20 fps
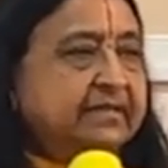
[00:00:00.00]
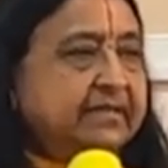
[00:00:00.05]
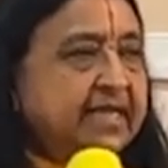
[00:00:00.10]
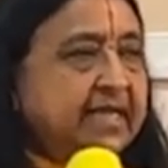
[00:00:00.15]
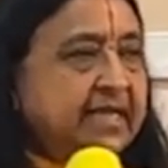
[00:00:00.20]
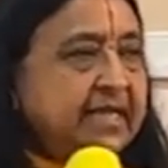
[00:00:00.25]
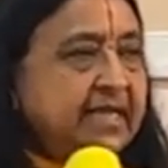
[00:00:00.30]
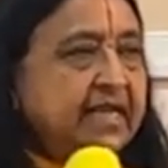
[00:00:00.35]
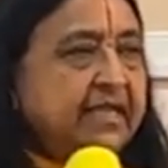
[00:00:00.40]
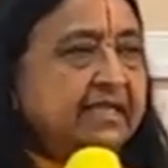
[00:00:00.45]

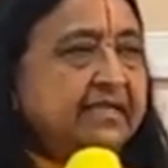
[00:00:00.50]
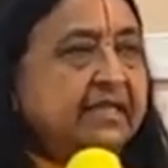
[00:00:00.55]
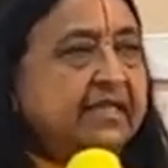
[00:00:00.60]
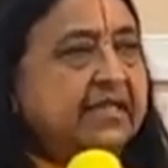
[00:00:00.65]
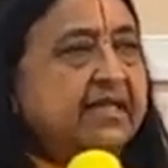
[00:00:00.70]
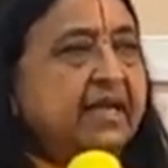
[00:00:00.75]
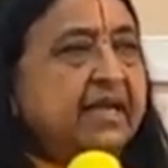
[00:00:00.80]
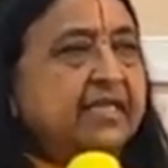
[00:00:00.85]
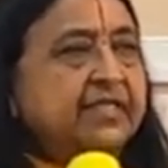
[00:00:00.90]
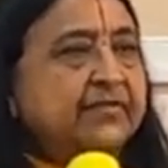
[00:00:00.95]
Taking
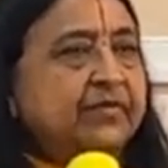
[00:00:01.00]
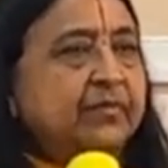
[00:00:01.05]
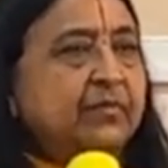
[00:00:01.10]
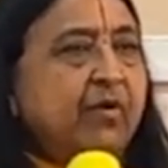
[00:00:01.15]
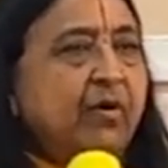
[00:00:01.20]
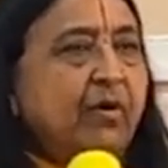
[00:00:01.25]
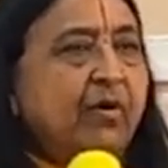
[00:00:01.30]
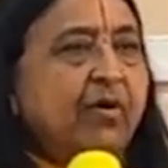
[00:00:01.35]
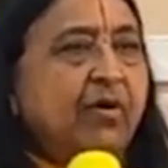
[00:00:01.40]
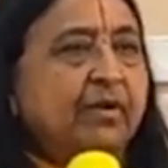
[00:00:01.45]
sanyas
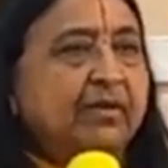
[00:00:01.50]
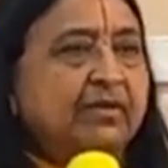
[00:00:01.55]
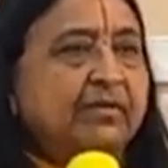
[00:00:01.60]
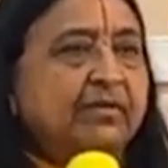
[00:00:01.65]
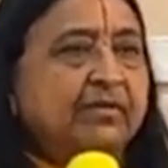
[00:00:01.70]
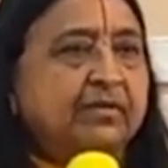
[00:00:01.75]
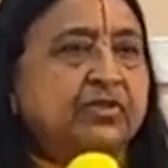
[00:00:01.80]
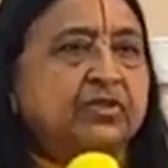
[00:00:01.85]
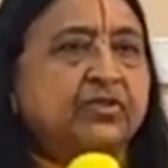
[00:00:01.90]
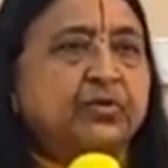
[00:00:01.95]
from all
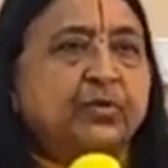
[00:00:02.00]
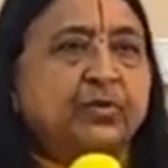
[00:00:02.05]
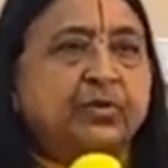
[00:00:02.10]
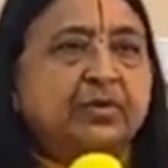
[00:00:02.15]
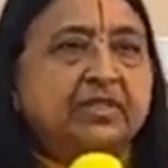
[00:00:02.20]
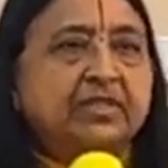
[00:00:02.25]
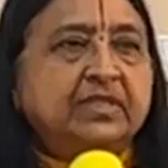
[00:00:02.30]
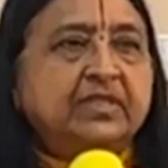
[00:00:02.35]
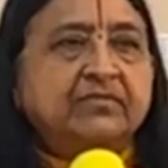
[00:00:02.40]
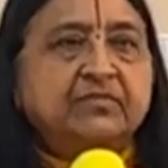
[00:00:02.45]
the
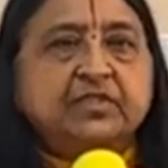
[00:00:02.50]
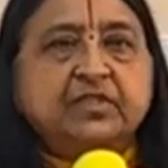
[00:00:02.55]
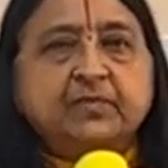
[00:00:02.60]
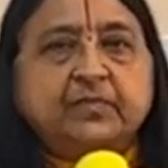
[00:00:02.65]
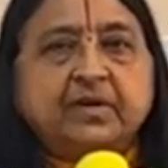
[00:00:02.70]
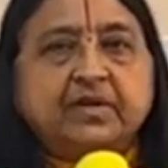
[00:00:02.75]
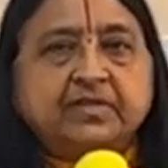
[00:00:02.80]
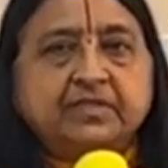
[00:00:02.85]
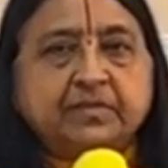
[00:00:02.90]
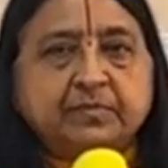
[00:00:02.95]
chores and
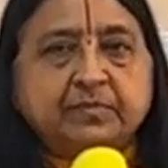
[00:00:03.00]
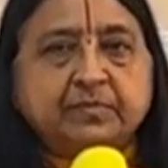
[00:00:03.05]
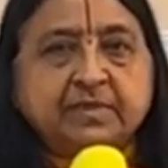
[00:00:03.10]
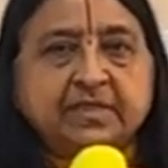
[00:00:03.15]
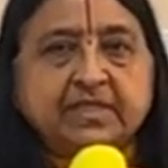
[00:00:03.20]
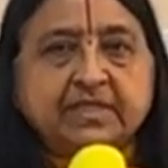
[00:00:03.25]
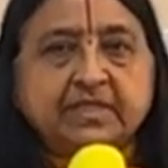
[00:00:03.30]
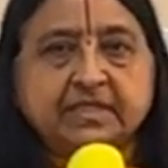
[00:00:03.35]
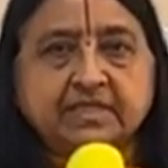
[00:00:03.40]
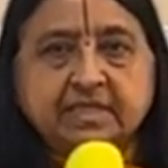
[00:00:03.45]

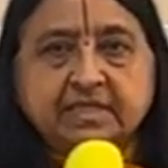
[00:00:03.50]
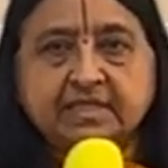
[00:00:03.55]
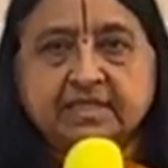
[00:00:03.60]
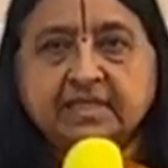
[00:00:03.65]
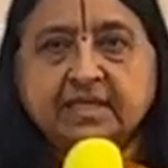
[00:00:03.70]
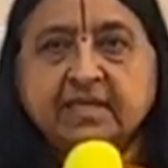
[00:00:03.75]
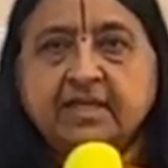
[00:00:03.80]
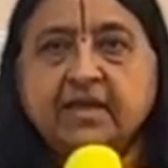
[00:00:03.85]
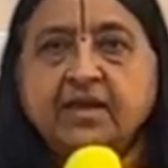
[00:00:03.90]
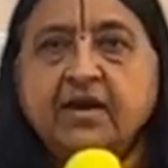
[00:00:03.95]

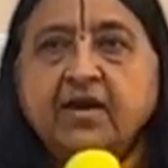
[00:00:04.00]
responsibilities,